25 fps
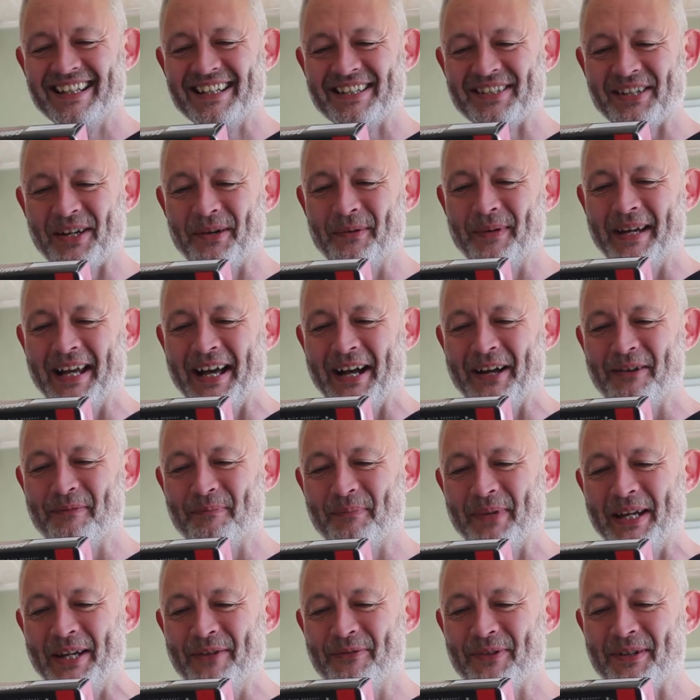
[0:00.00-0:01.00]
So we
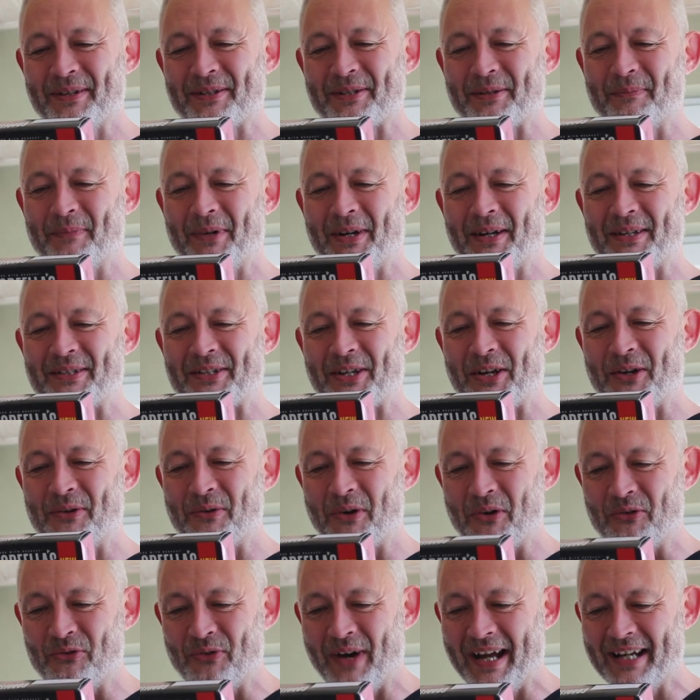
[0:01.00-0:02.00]
have beef and
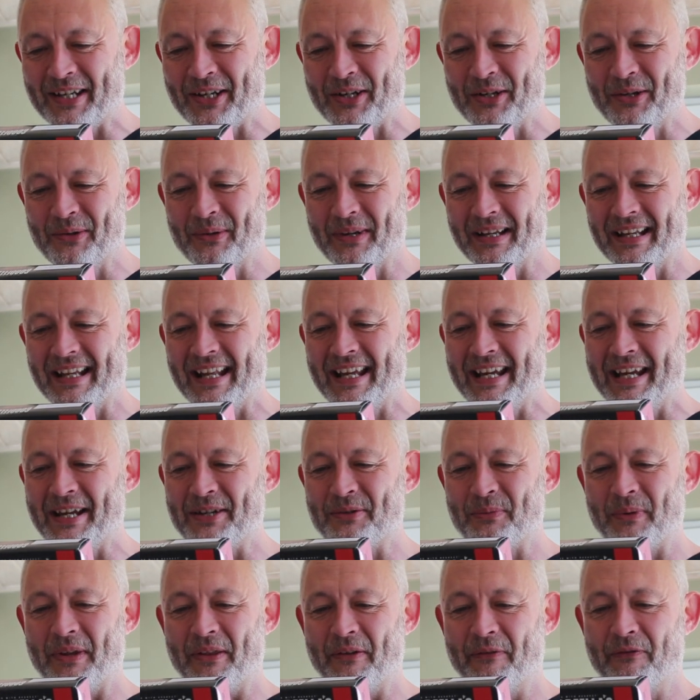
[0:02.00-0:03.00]
tomato ragu
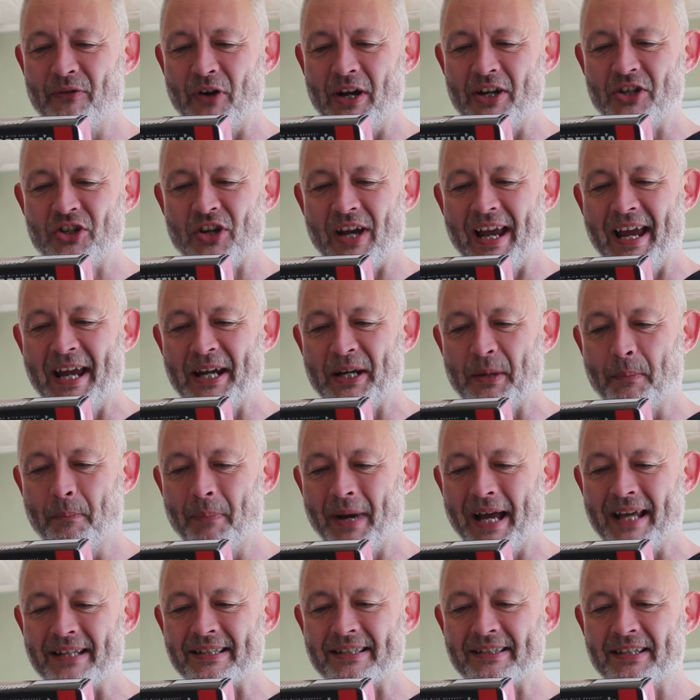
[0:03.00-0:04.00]
layered with fresh egg
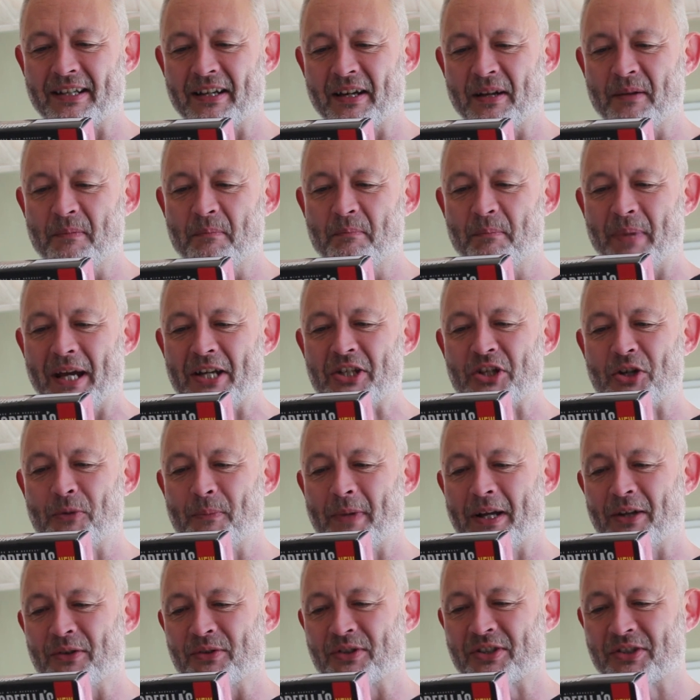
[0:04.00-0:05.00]
pasta and
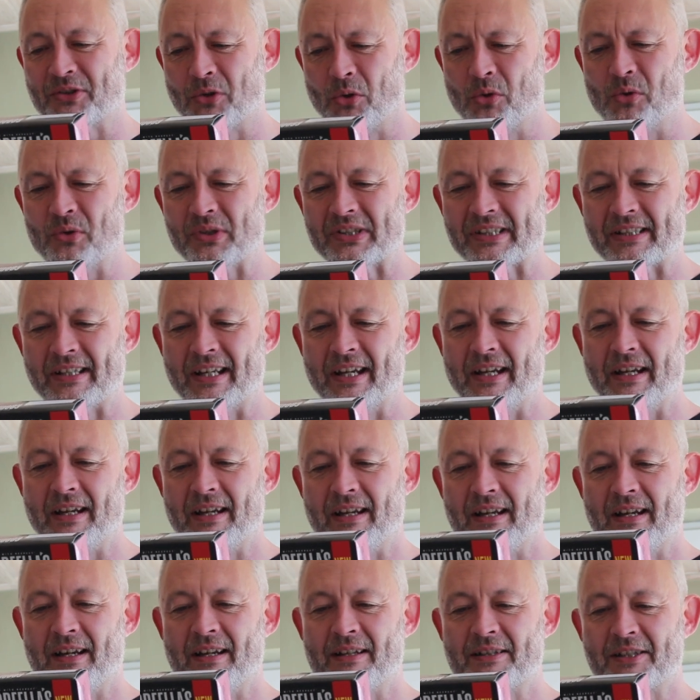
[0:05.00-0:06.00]
bechamel sauce,
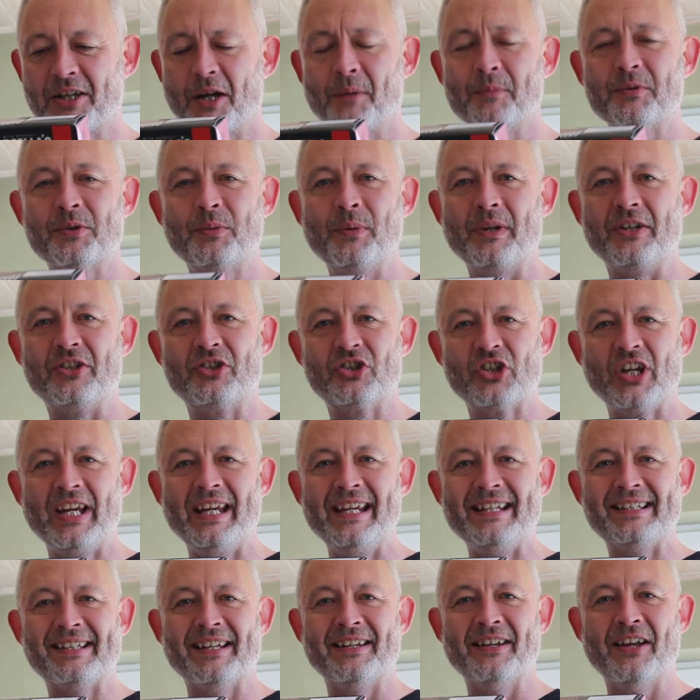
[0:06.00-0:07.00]
topped with
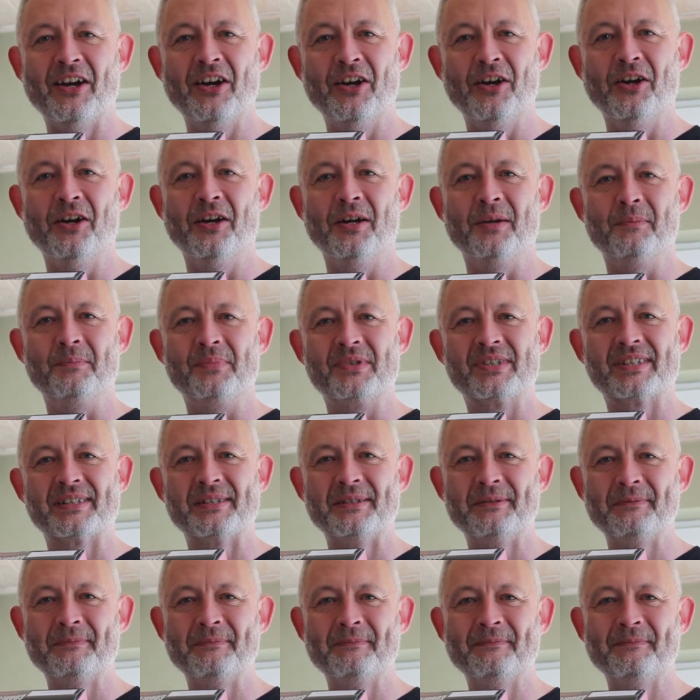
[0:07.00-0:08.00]
cheese and herbs.